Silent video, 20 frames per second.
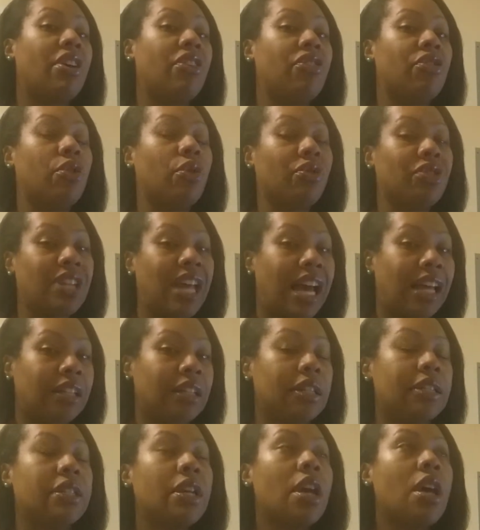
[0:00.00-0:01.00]
and your
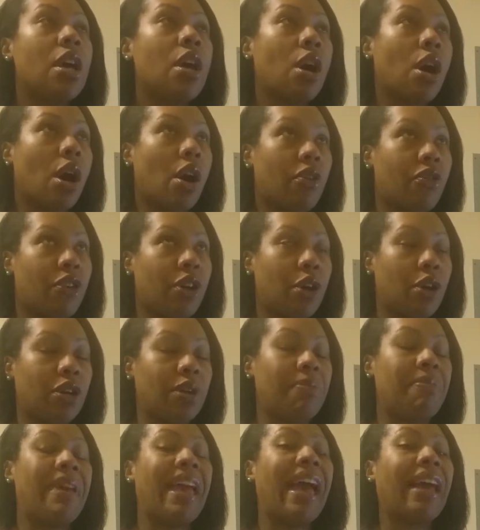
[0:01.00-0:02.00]
talents are there
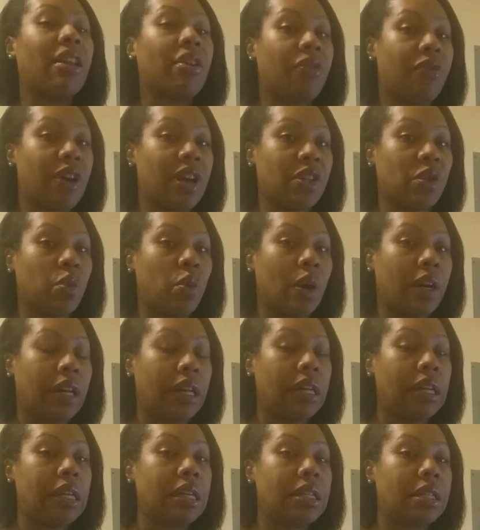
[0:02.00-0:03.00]
to manifest what
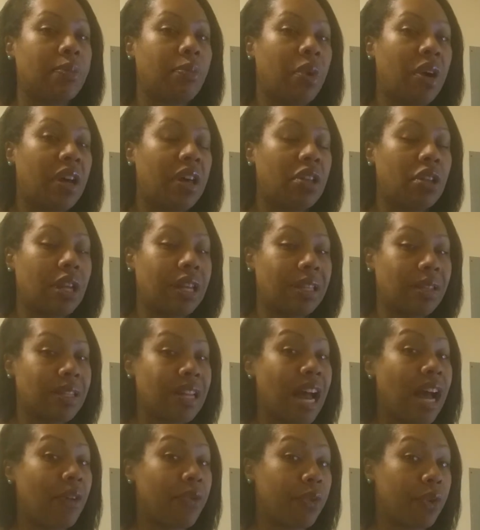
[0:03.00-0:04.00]
it is, but it's
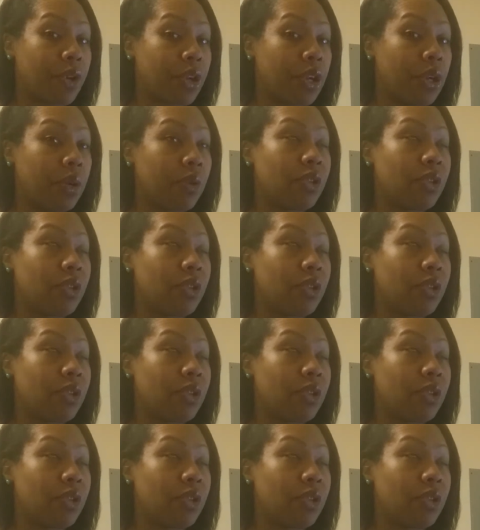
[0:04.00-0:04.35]
not for you.